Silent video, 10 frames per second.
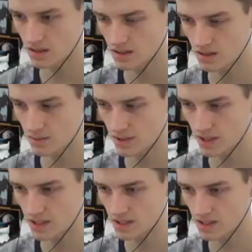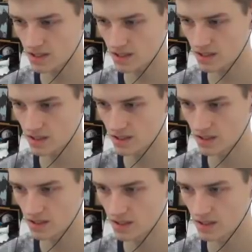Let's get behind this guy.
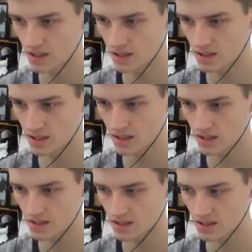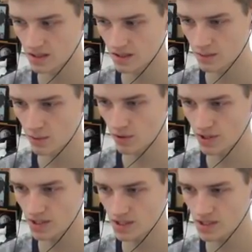Steal the
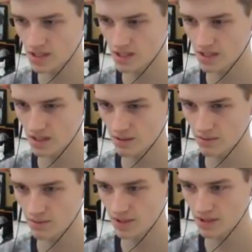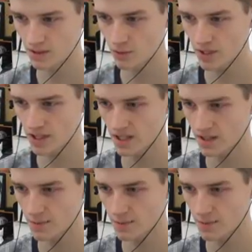points real quick.